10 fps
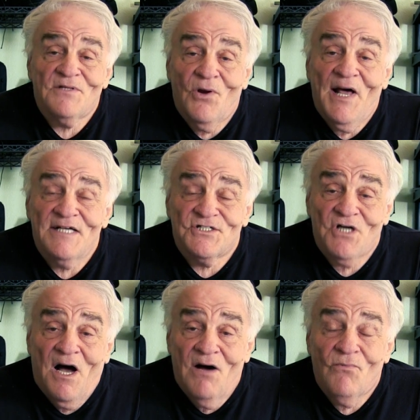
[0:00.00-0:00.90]
The last
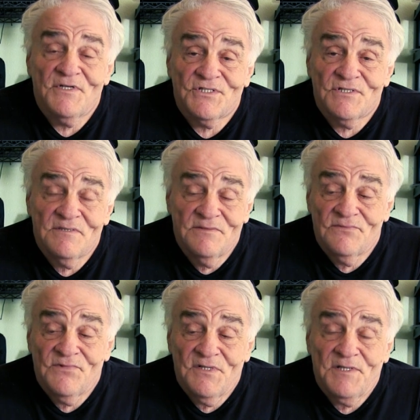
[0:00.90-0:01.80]
shot was
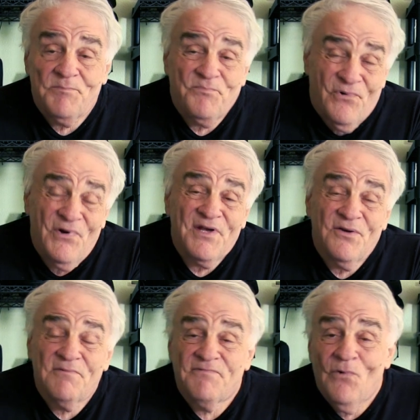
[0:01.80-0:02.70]
really pretty
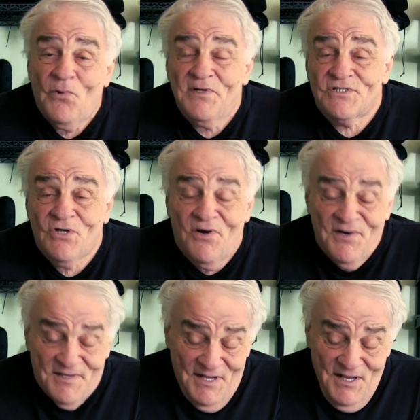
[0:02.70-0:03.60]
good focus on
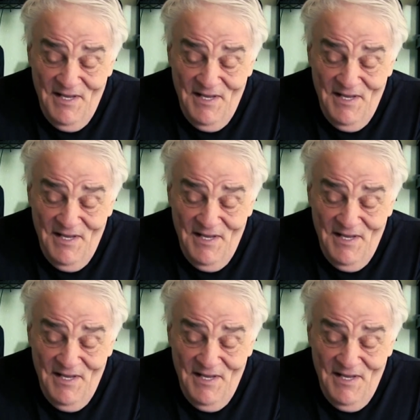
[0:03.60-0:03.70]
it.